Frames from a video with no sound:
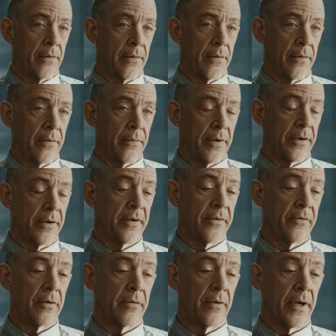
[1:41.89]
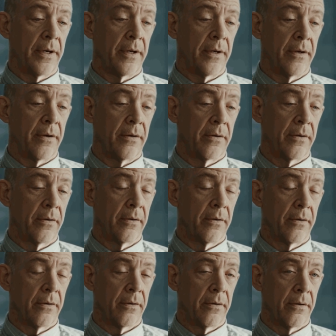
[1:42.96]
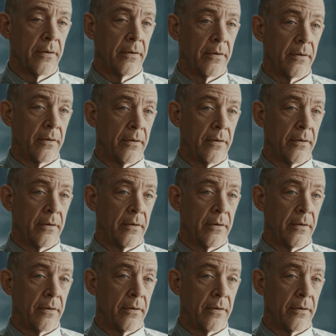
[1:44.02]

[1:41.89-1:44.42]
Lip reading: They can be external deadlines imposed by other